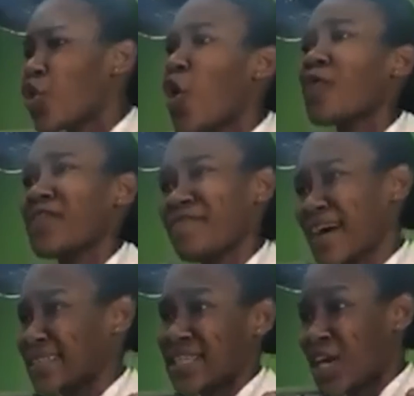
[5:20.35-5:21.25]
do that,
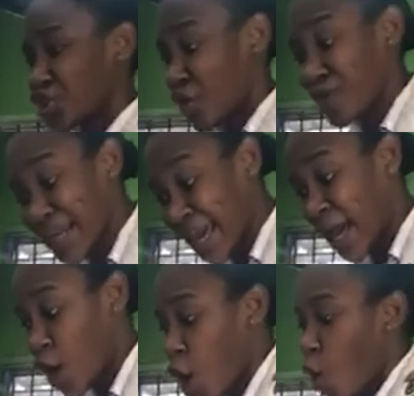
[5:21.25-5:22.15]
then I was not going
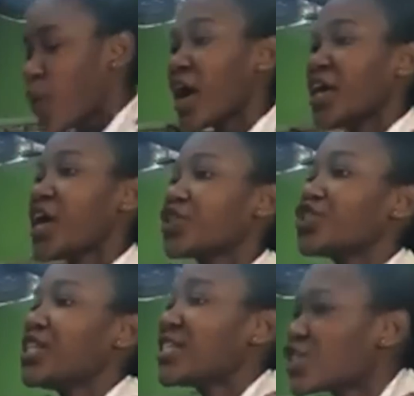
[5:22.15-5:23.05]
to take up
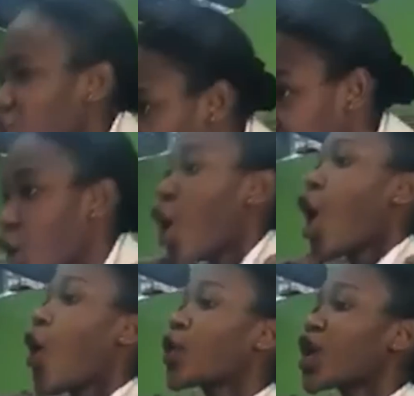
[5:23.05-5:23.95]
an executive
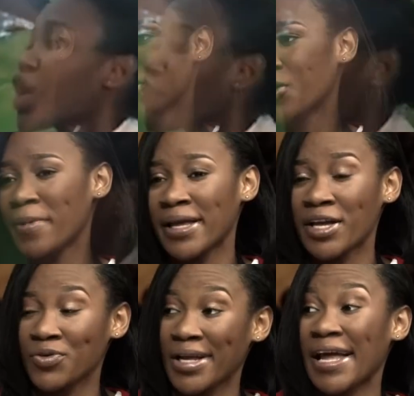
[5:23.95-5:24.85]
position in that club, and I
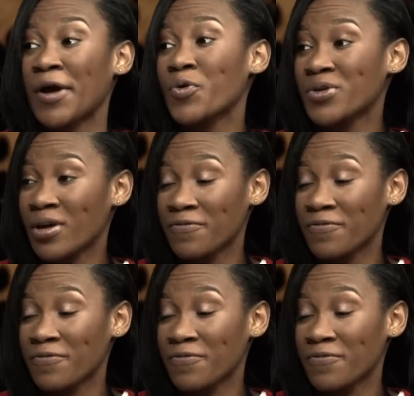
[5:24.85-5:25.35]
knew that I could not